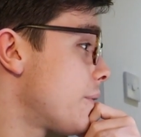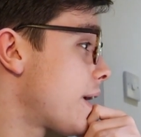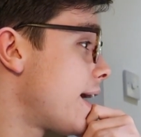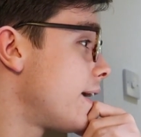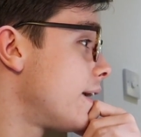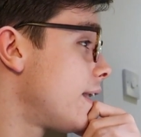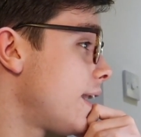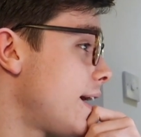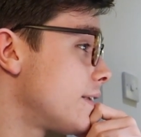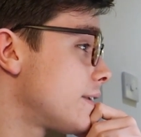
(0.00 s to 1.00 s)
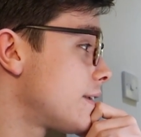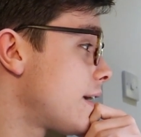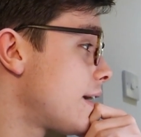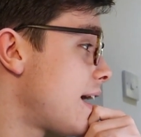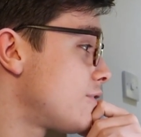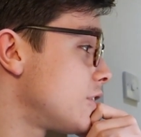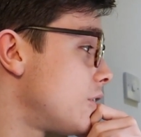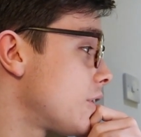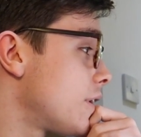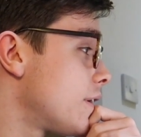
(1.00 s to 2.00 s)
Okay, let's uh, have a
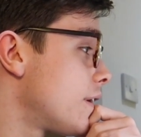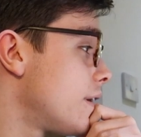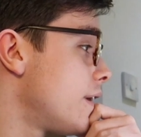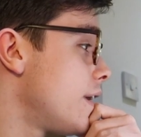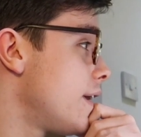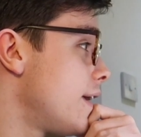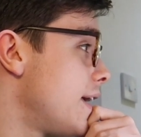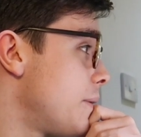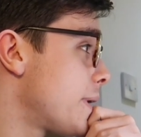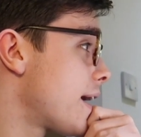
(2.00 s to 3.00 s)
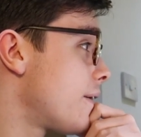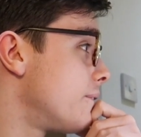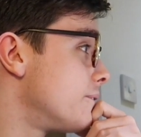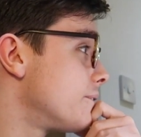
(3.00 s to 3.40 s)
look. Here we go.